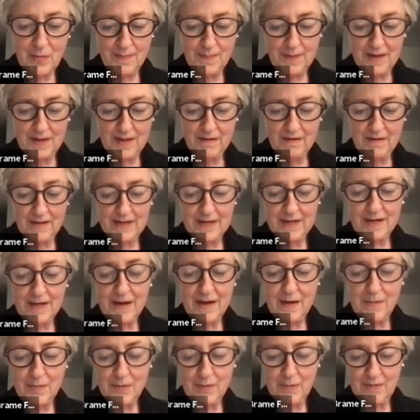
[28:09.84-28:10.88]
appear in a
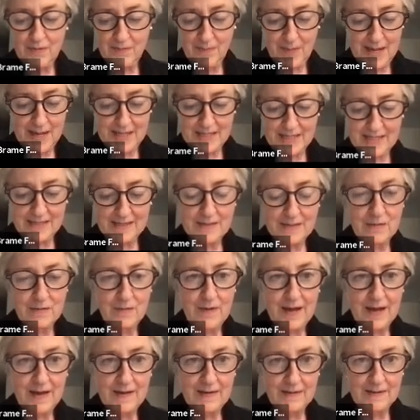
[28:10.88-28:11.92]
number of paintings
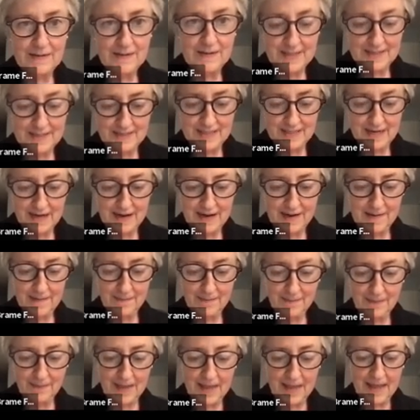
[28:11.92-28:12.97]
around this
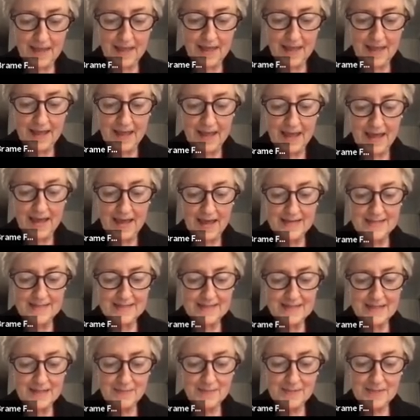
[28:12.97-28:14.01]
time, and
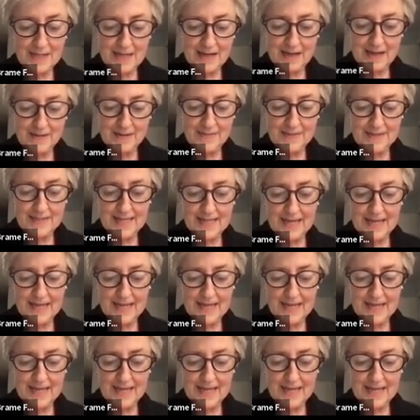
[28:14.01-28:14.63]
sometimes